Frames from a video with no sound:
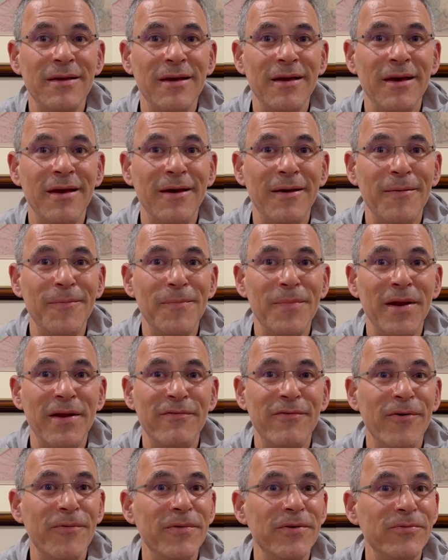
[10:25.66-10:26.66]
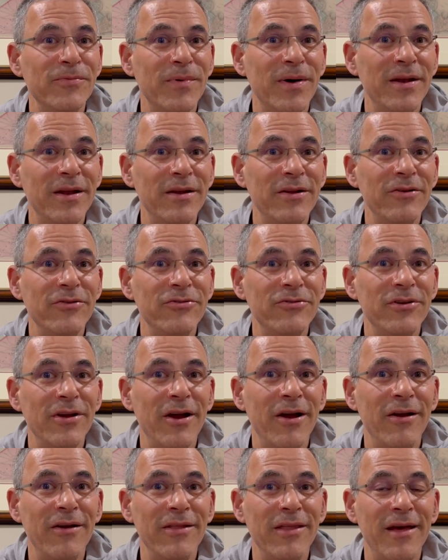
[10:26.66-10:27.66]
uh, but I've always wanted to
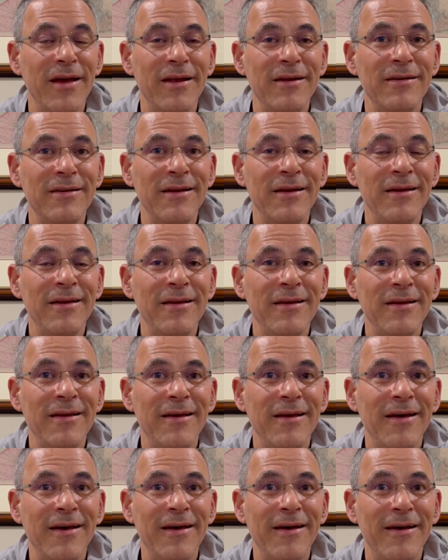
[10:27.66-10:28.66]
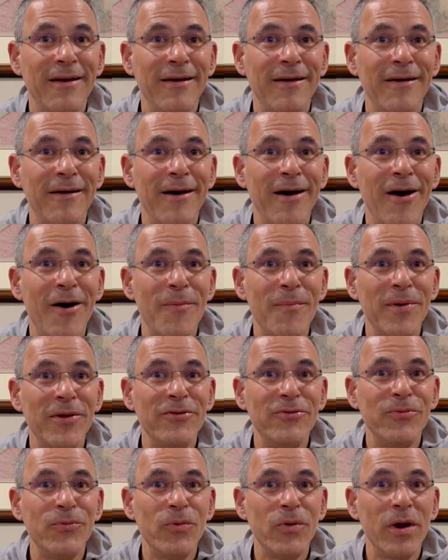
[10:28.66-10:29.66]
share that uh, how
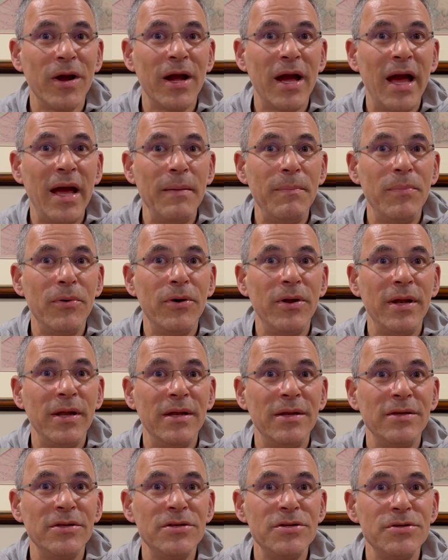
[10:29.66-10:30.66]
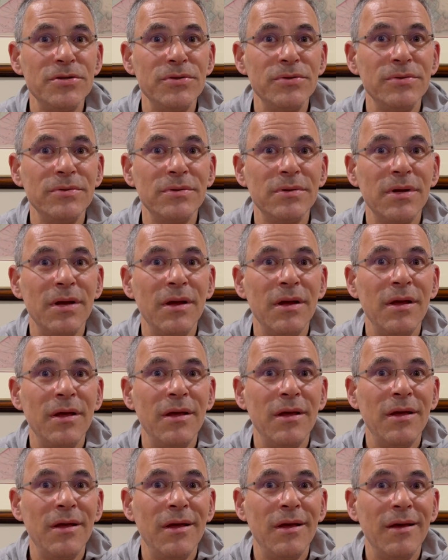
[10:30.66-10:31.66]
much work I put into
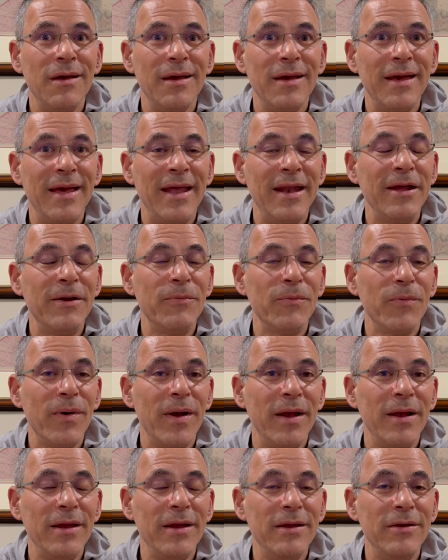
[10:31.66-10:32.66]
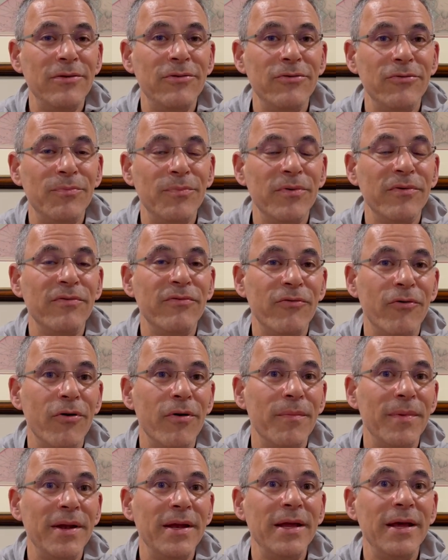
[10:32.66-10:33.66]
getting ready to
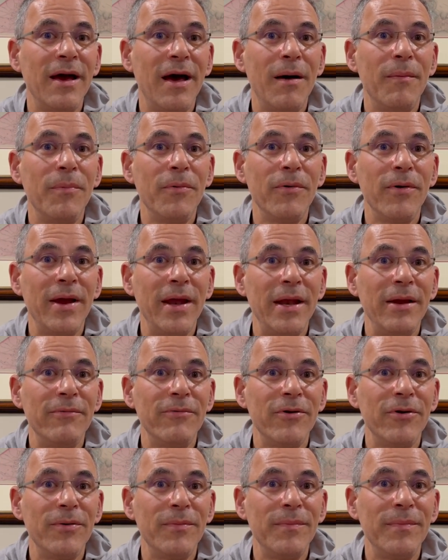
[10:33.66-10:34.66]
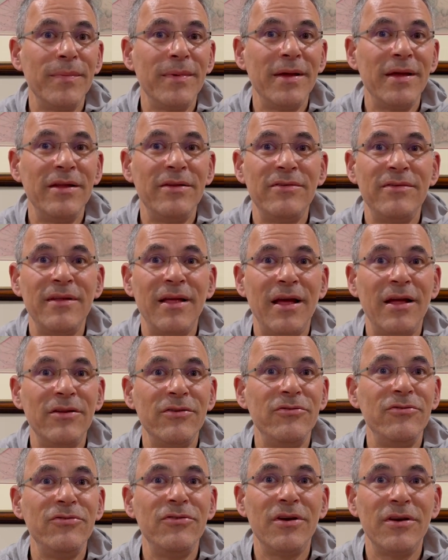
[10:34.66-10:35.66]
perform in the operating room. It's not
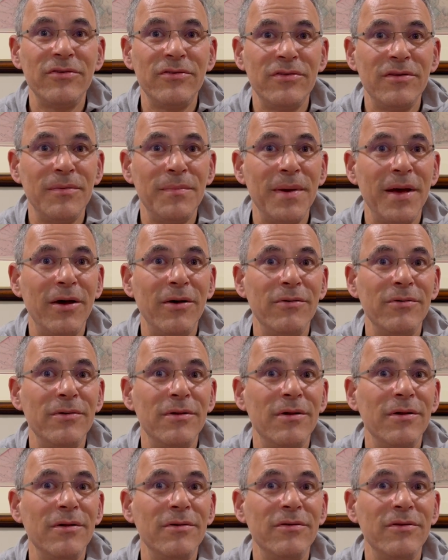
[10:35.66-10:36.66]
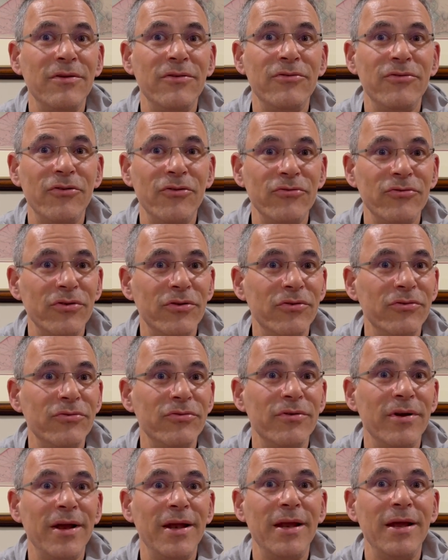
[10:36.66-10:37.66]
just about the surgical
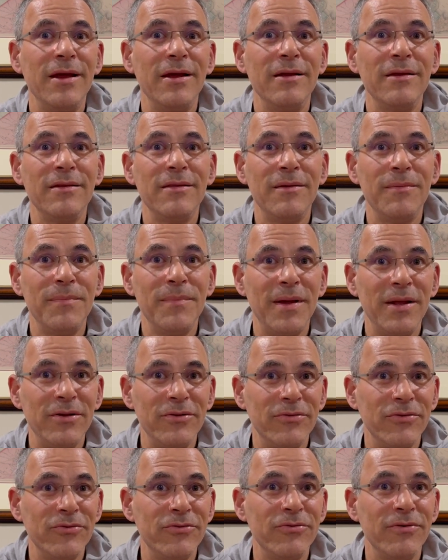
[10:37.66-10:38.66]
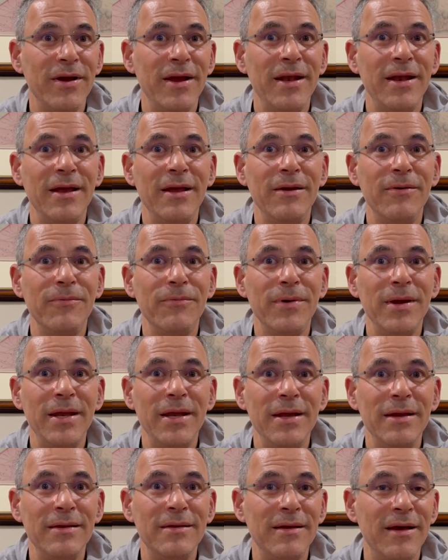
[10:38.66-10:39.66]
training, the mental training,
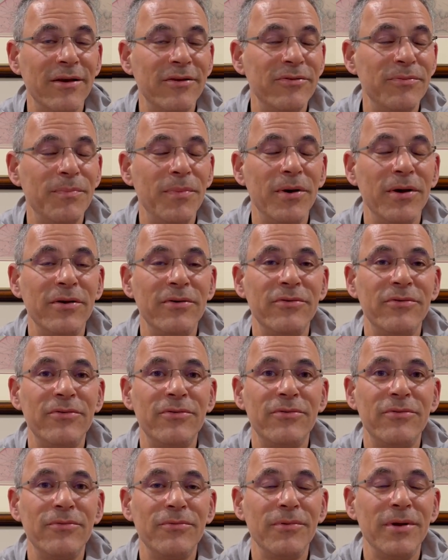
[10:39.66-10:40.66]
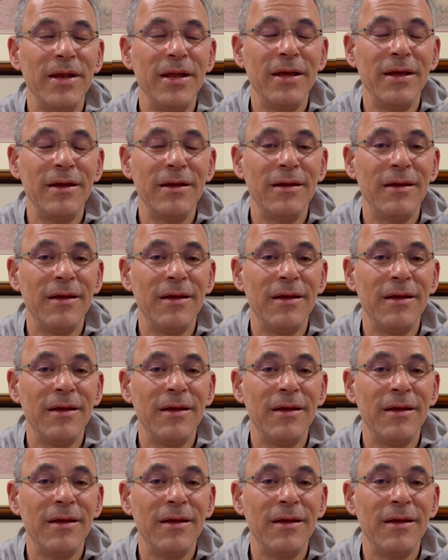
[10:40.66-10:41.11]
reading textbooks, reading